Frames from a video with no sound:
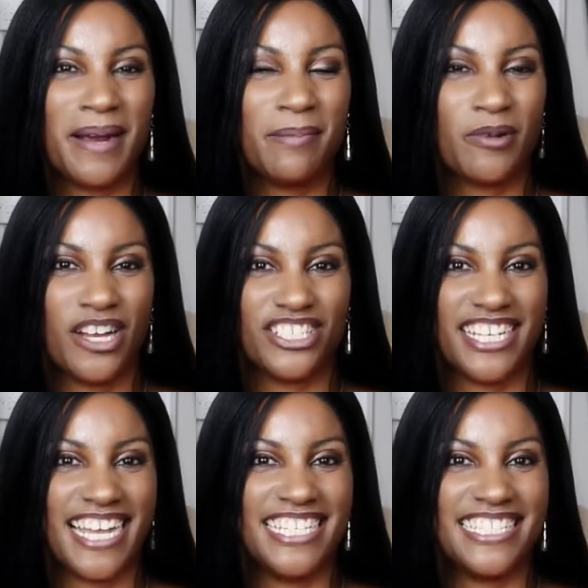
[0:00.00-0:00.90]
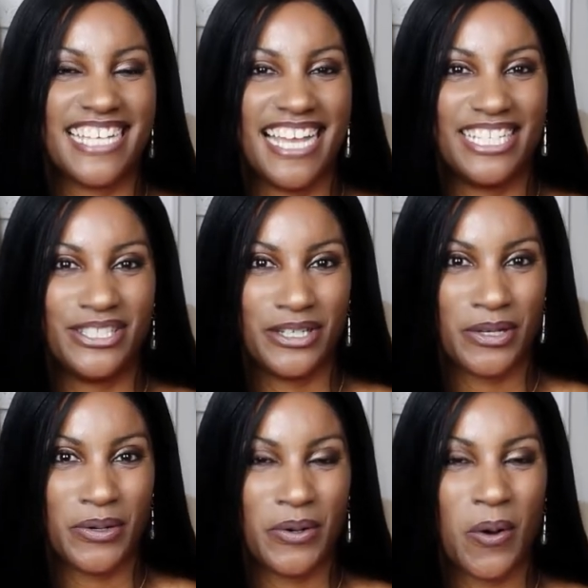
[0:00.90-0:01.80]
my project, I decided to
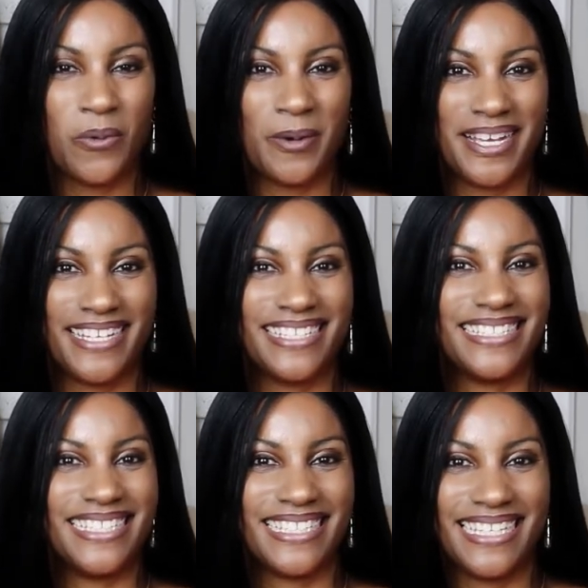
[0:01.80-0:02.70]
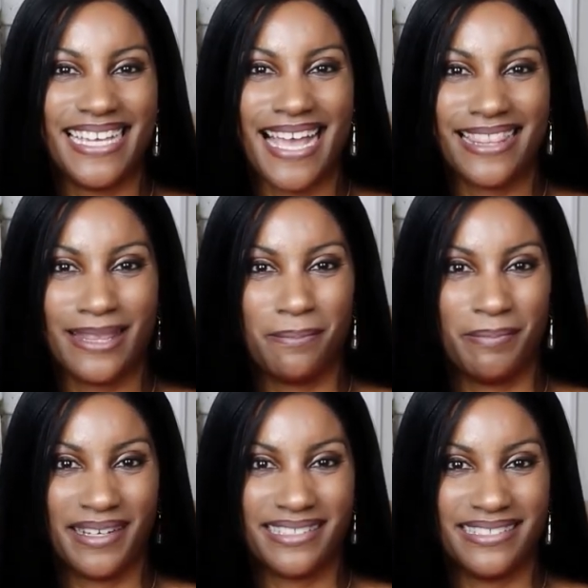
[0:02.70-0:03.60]
go with Tilly and the
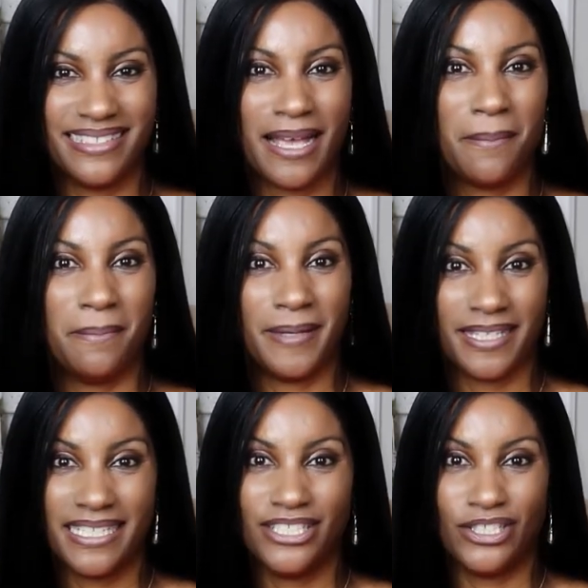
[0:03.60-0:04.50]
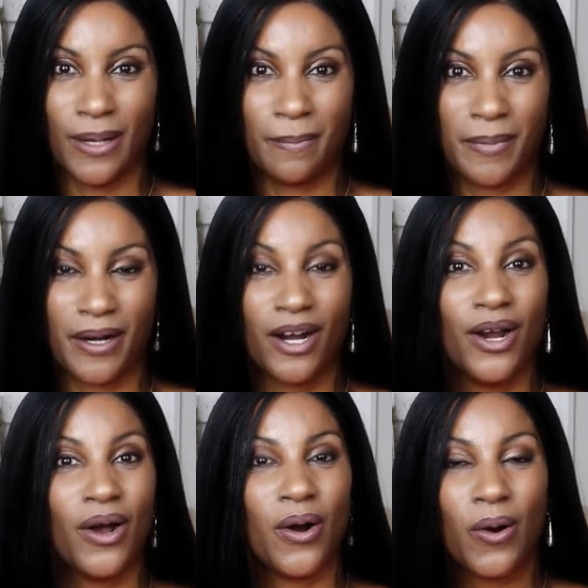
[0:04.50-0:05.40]
Button Billie jumper
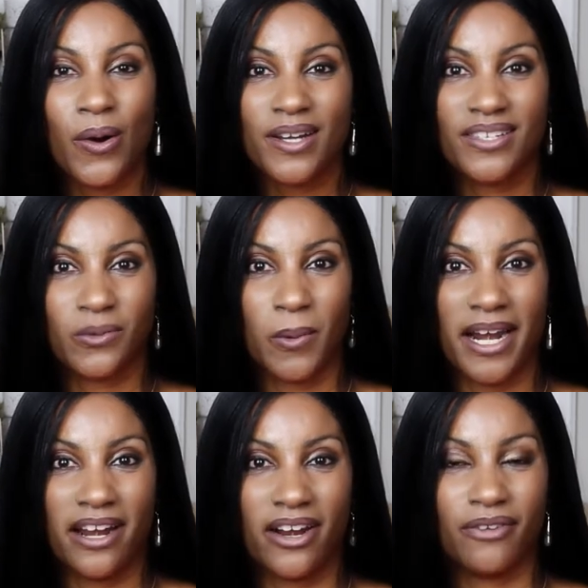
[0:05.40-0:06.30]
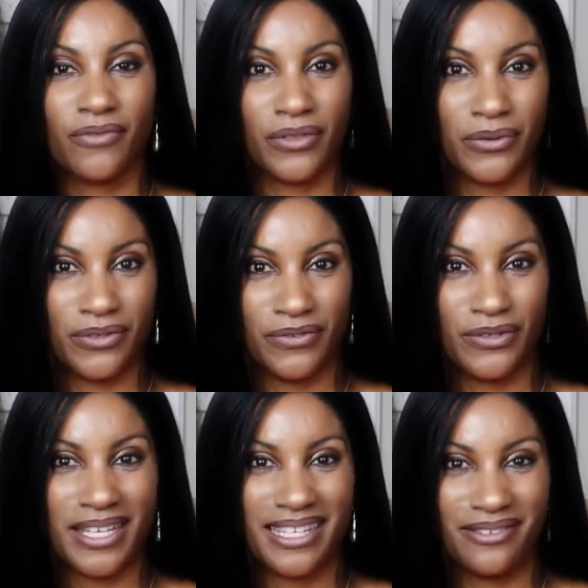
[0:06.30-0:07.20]
or sweater for those of
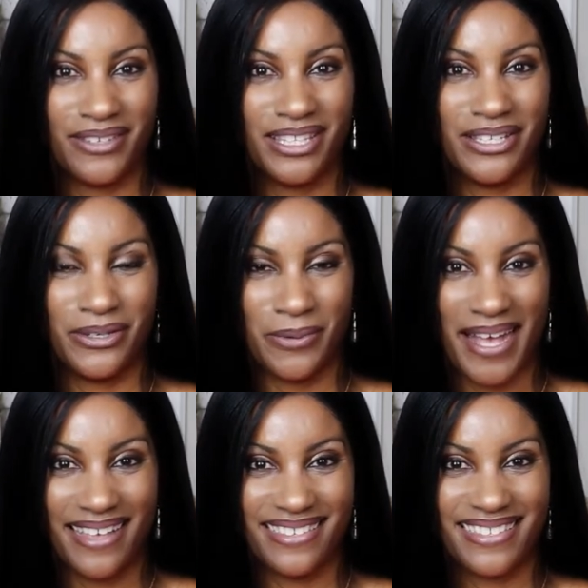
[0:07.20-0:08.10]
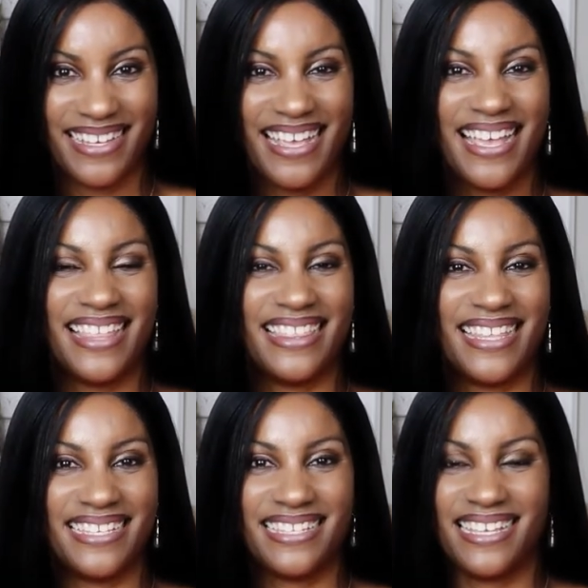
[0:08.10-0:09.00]
you that live in the US.
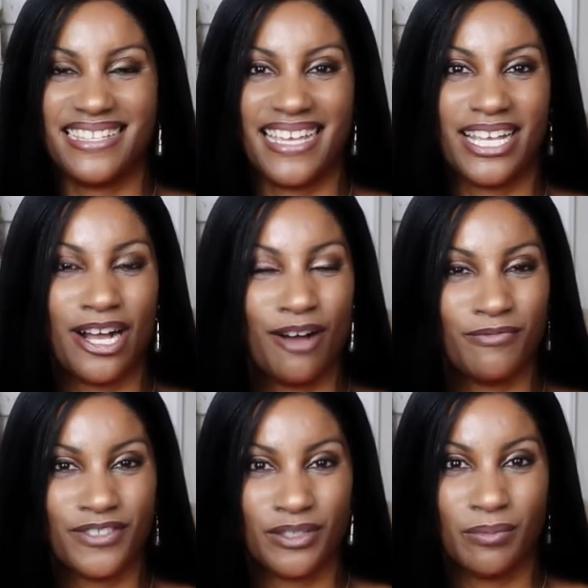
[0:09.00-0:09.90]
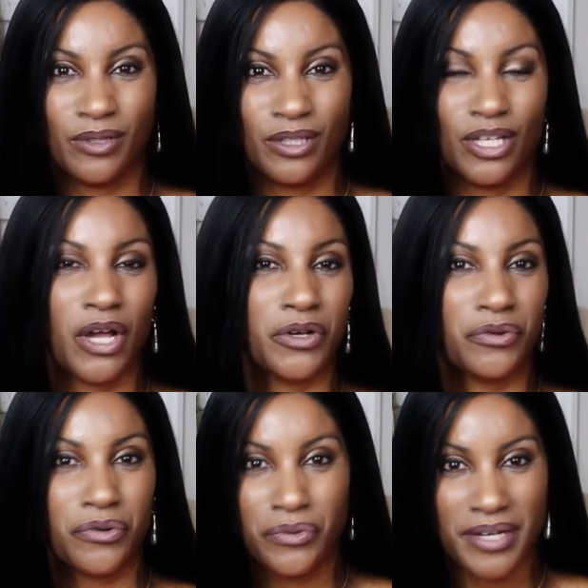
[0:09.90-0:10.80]
This is a comfortable
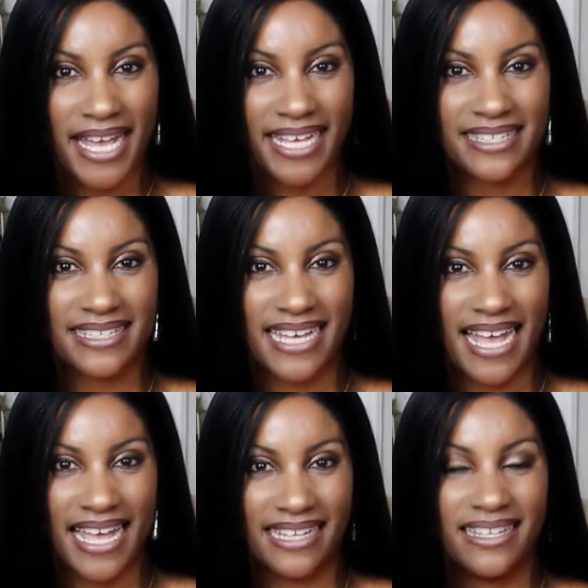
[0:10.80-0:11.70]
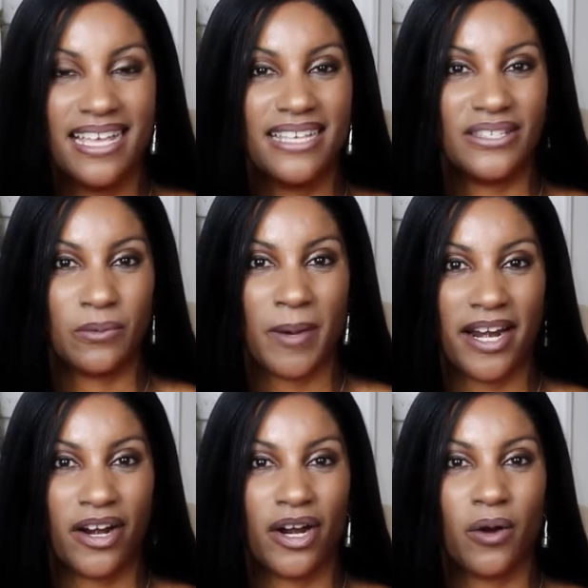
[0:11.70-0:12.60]
crew neck style
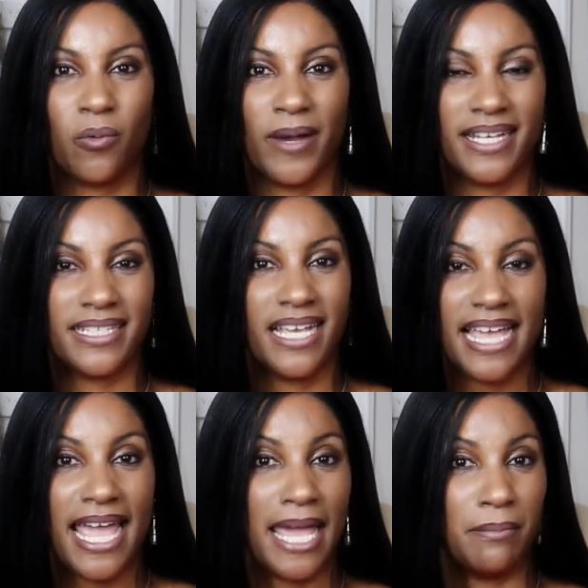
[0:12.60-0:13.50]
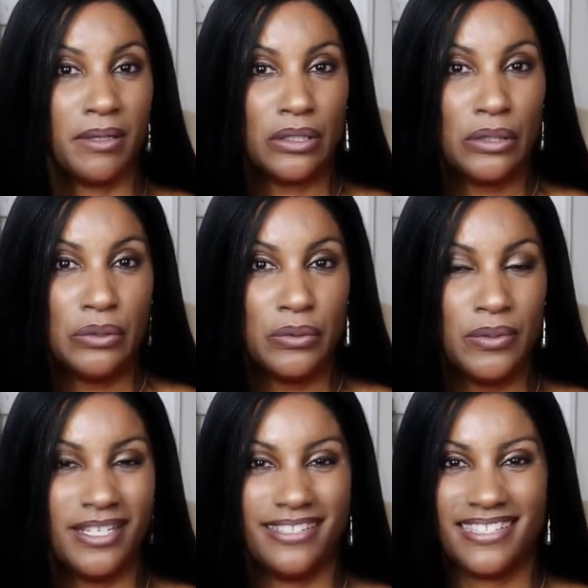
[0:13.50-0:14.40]
sweater with a
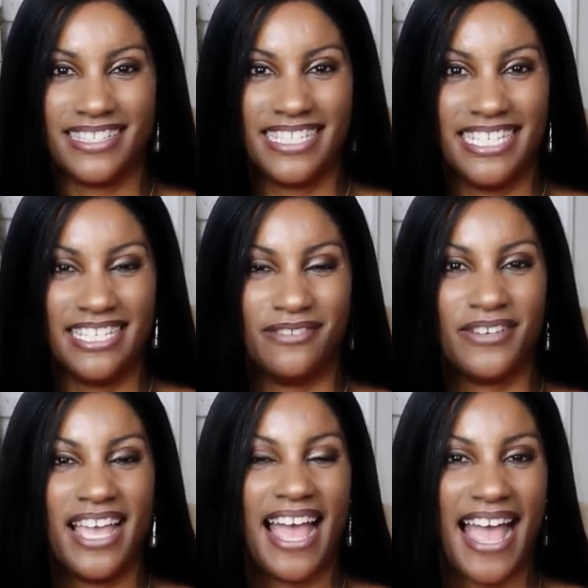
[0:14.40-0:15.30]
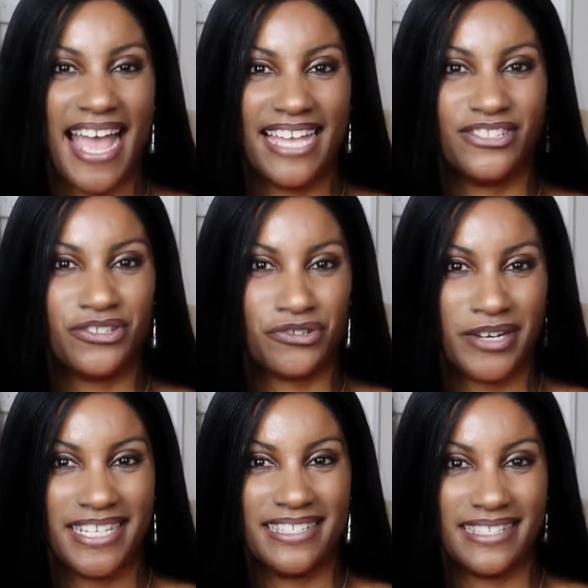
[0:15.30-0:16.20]
balloon sleeve and
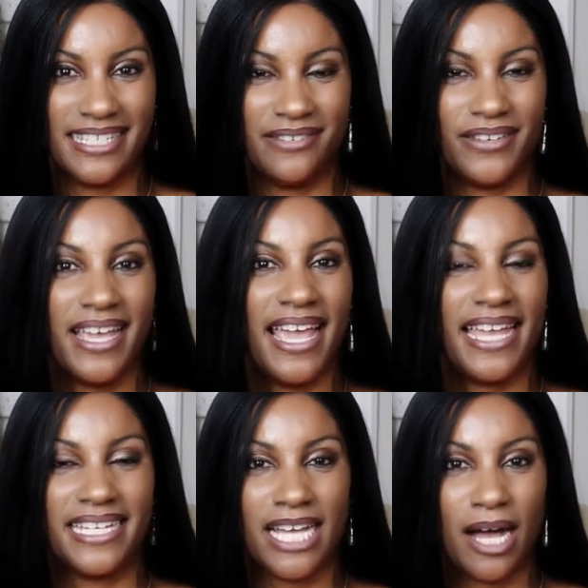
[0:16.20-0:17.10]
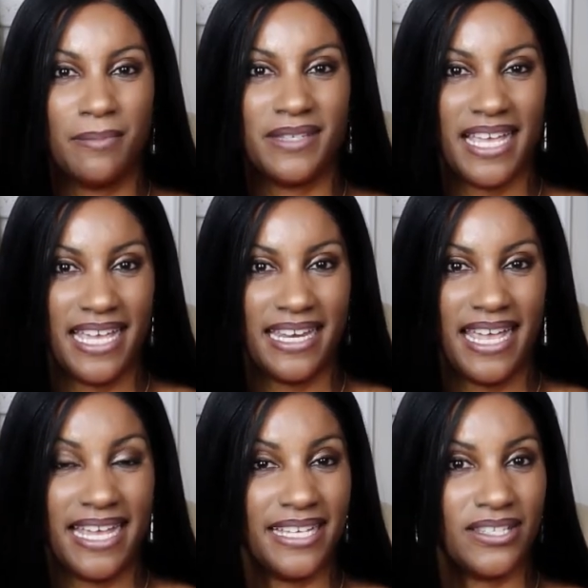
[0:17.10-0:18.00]
straight sleeve. It comes in
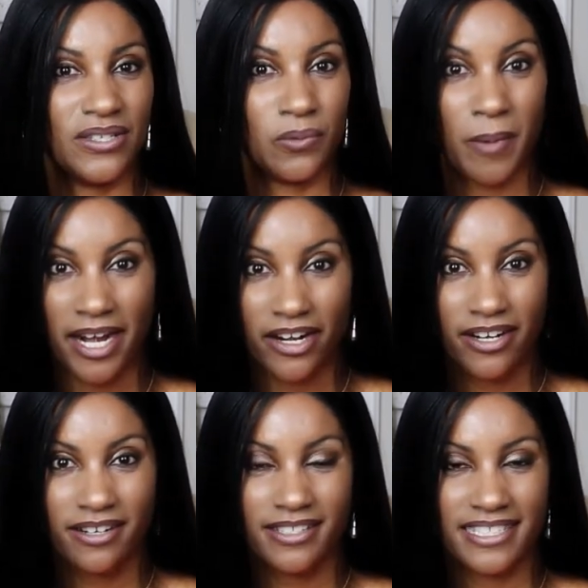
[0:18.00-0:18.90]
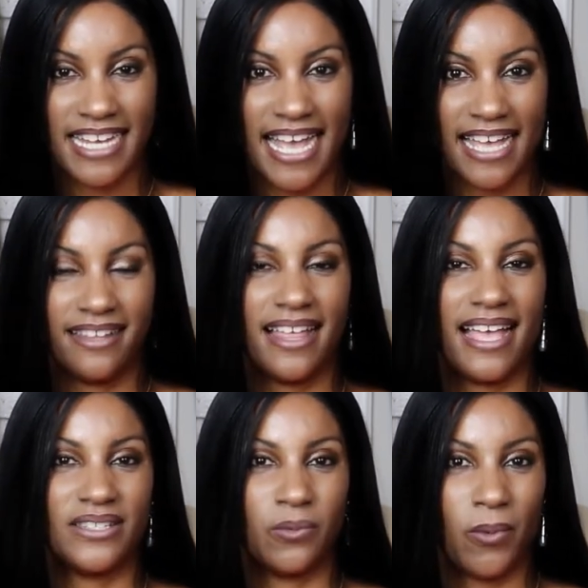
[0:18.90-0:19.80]
a sweater style
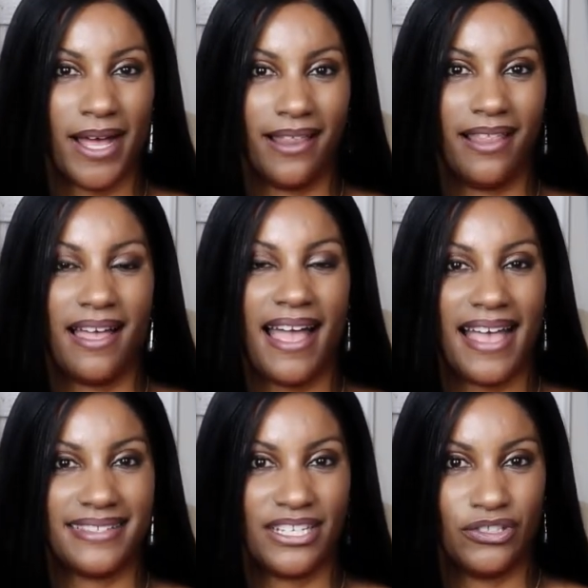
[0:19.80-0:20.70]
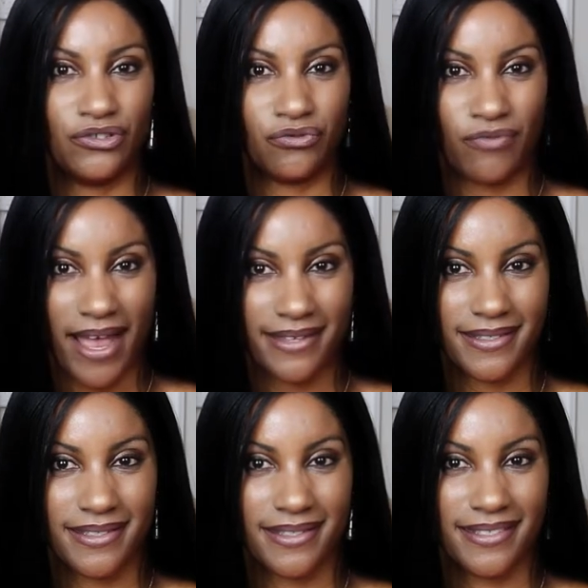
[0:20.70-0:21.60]
as well as a
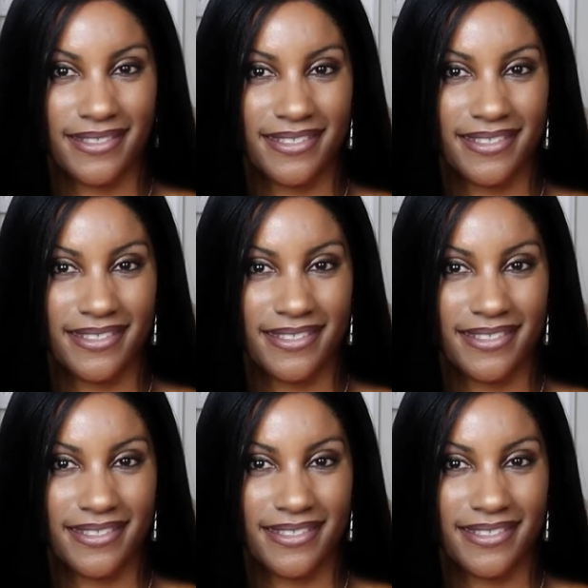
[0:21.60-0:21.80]
dress.